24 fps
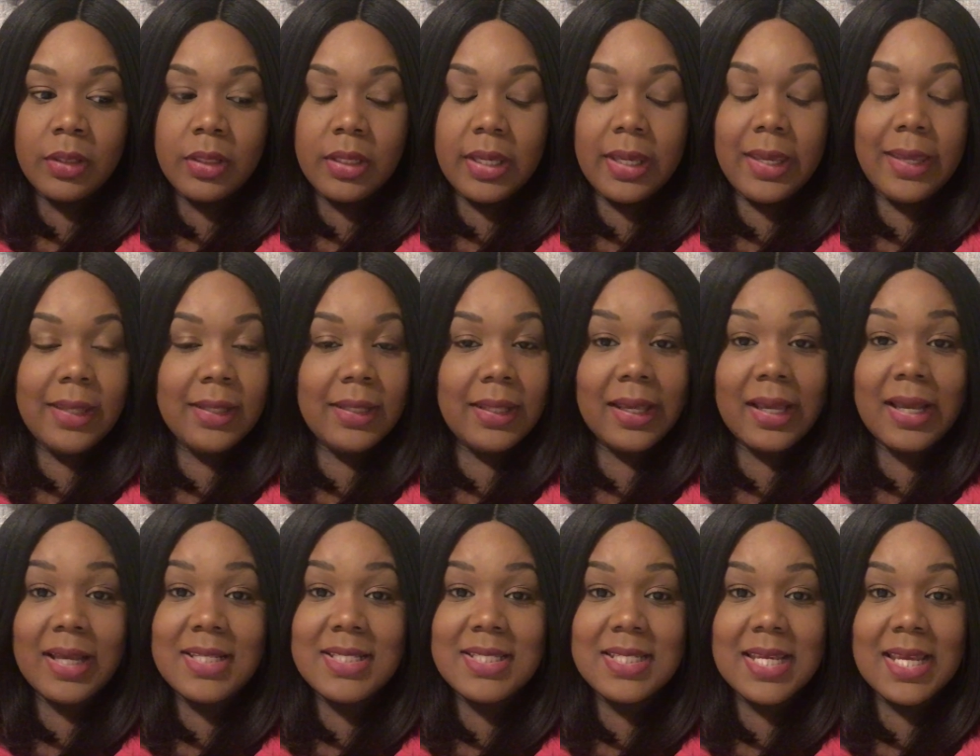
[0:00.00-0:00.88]
And like
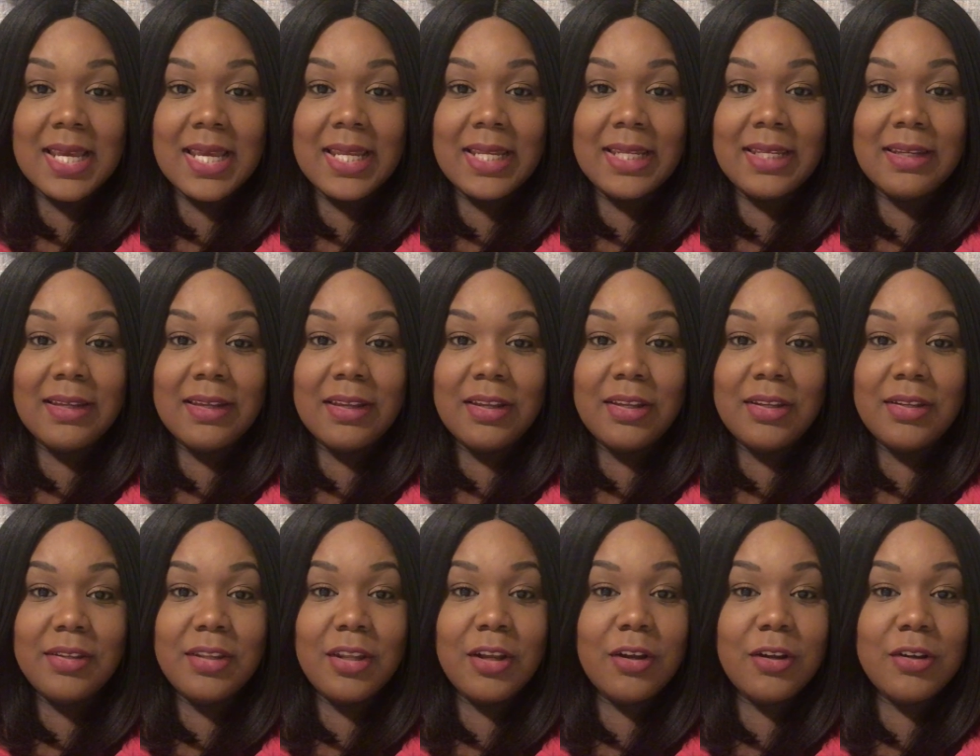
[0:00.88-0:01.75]
I said,
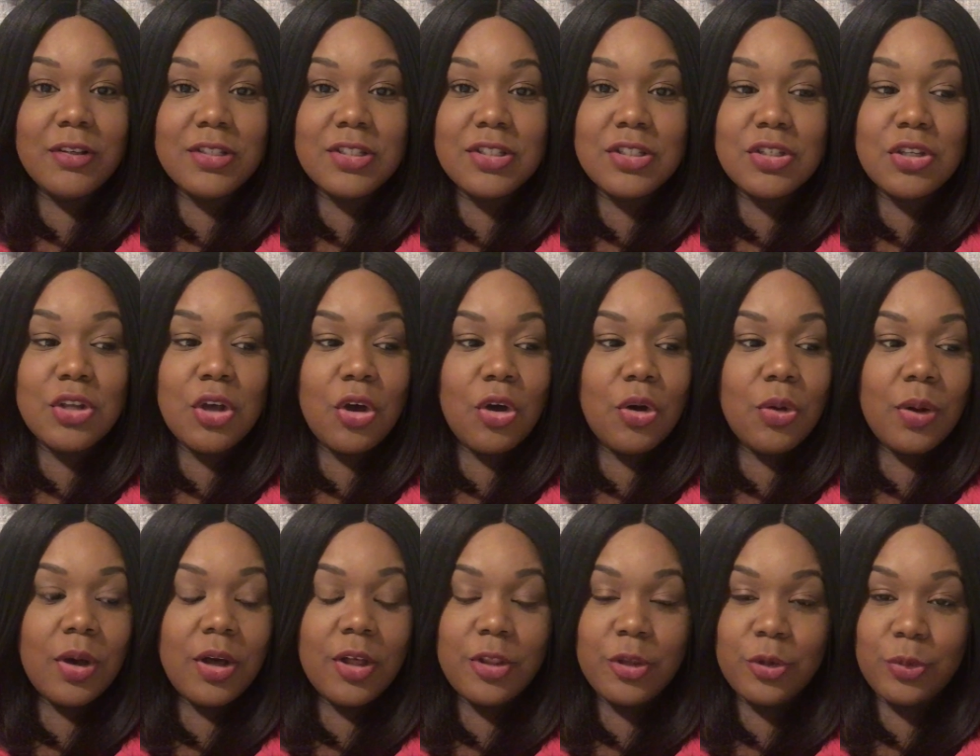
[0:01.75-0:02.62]
there is no
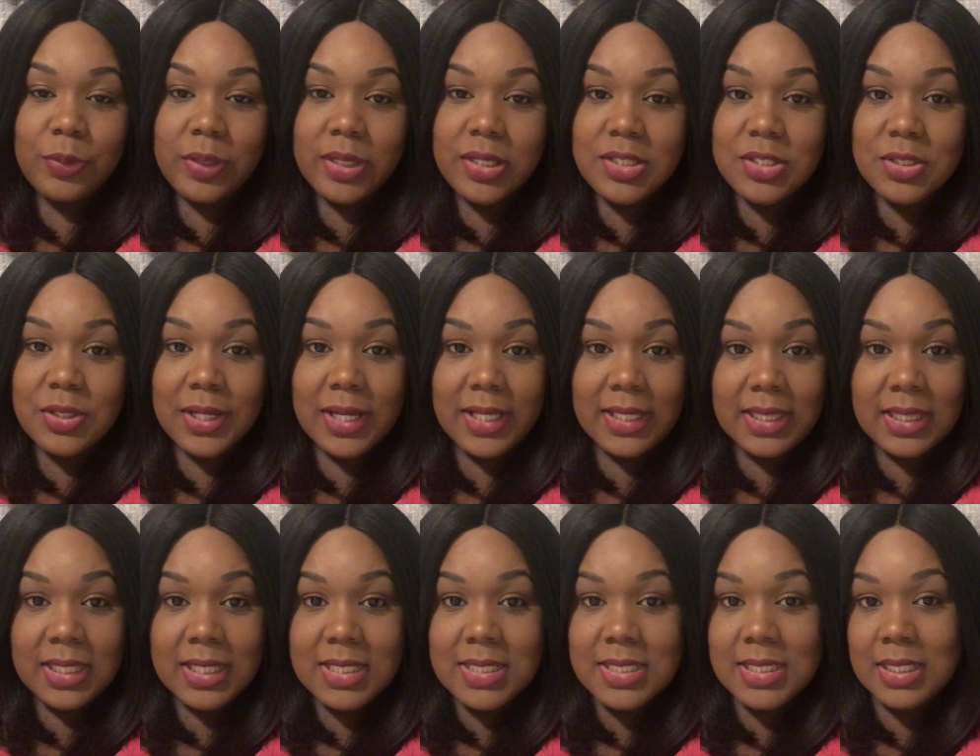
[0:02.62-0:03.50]
other race or
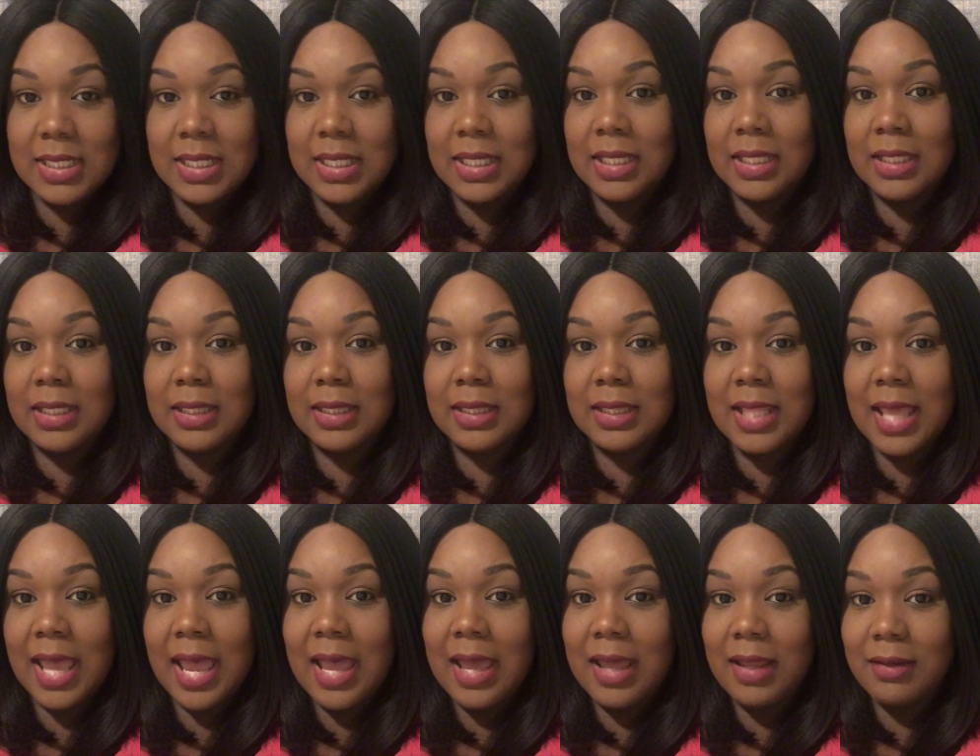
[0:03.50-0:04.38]
ethnicity
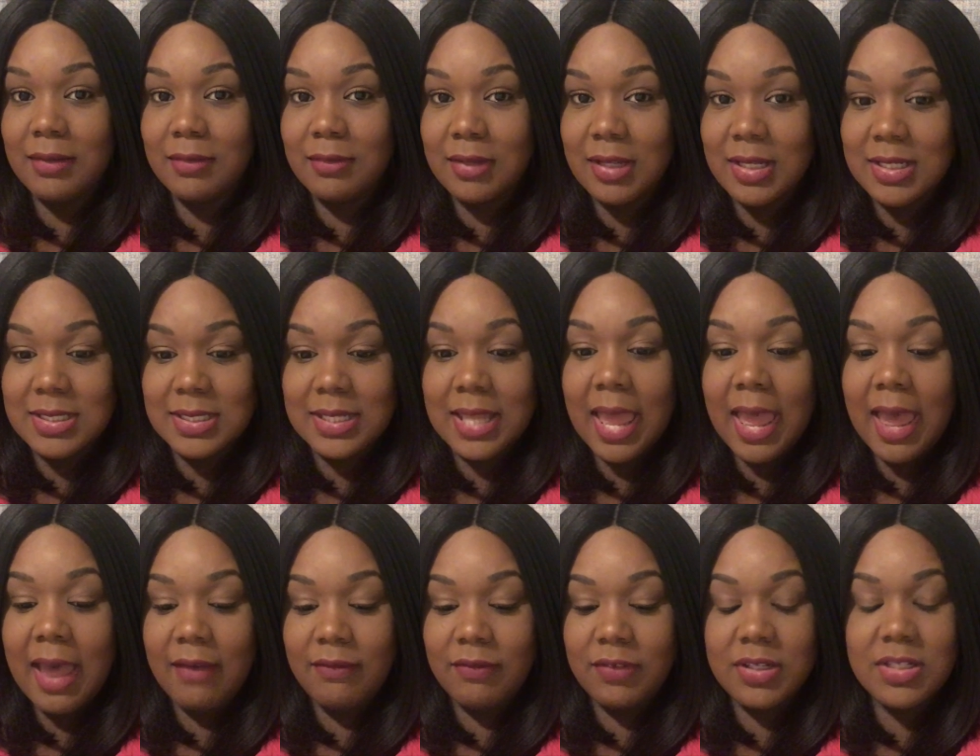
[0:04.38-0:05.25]
that doesn't
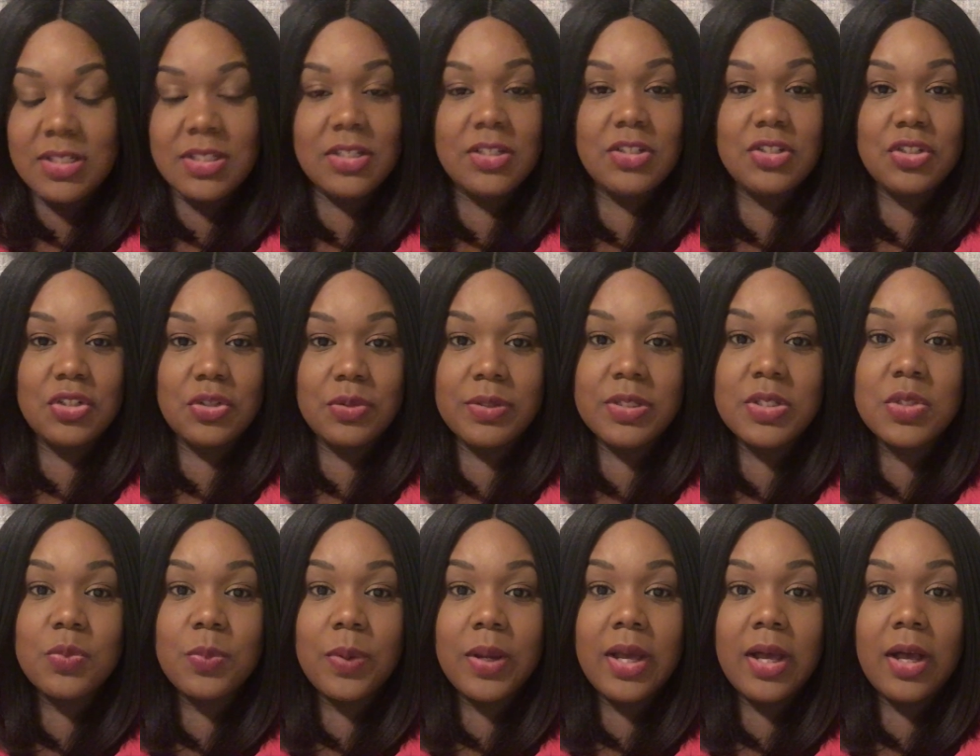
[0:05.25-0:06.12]
have this issue
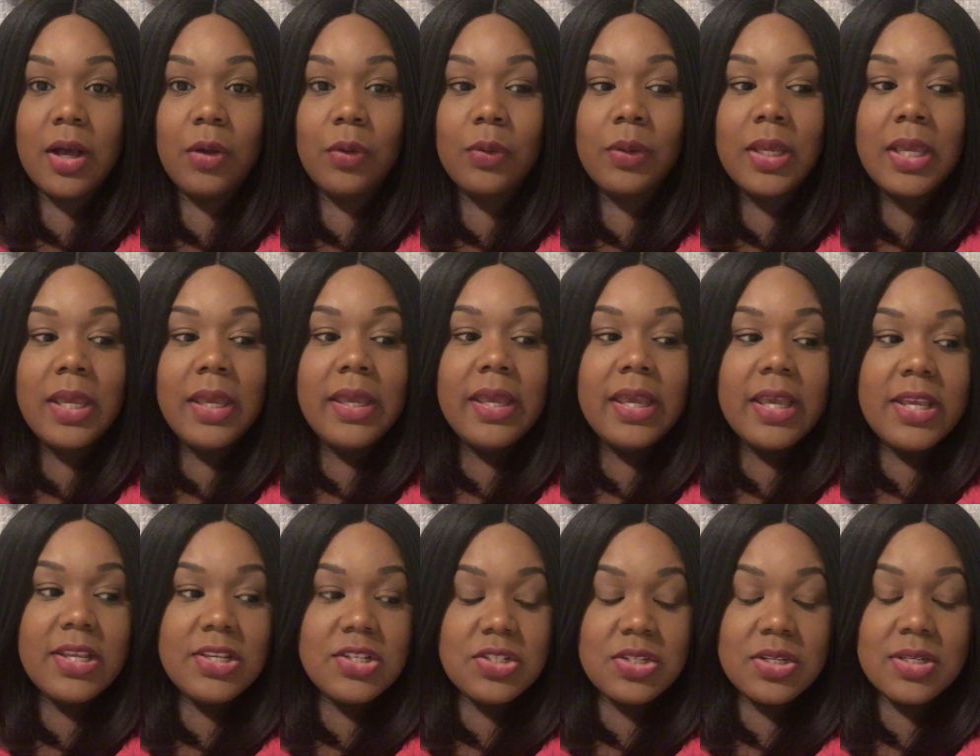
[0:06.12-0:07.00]
as well.
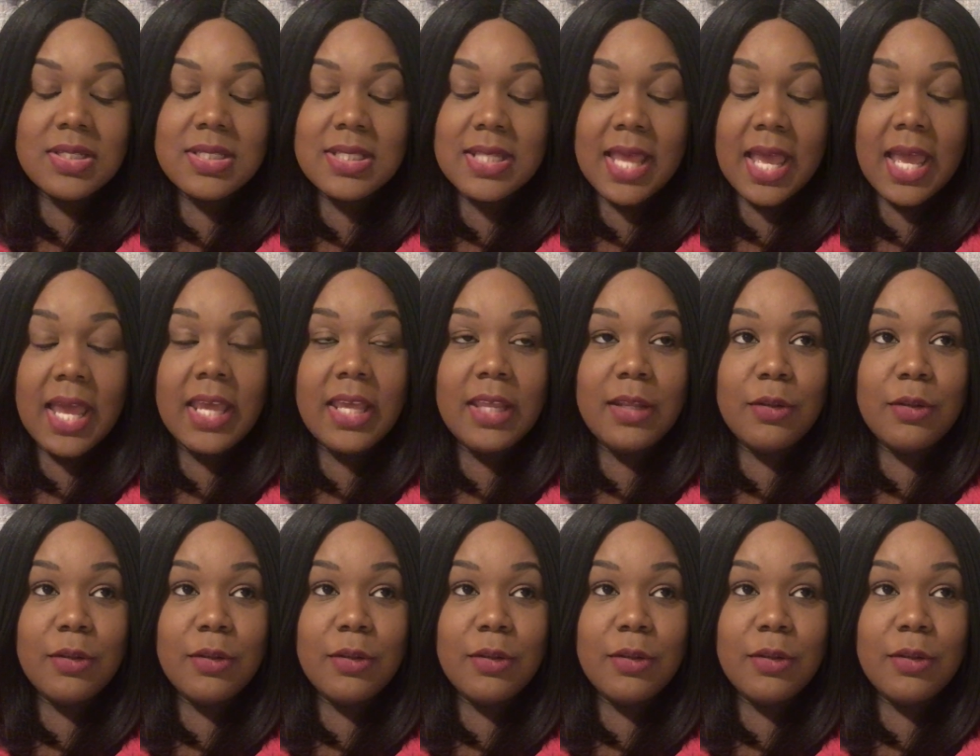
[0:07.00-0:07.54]
It's just that